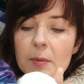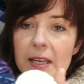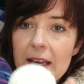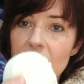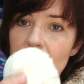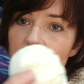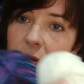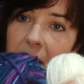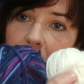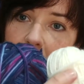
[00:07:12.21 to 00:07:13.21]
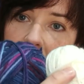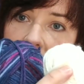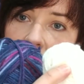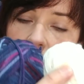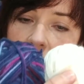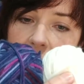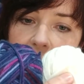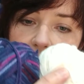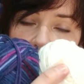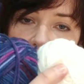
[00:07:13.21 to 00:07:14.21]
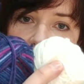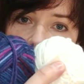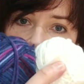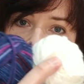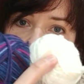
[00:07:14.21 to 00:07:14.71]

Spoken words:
But yeah, stripy Redy sweater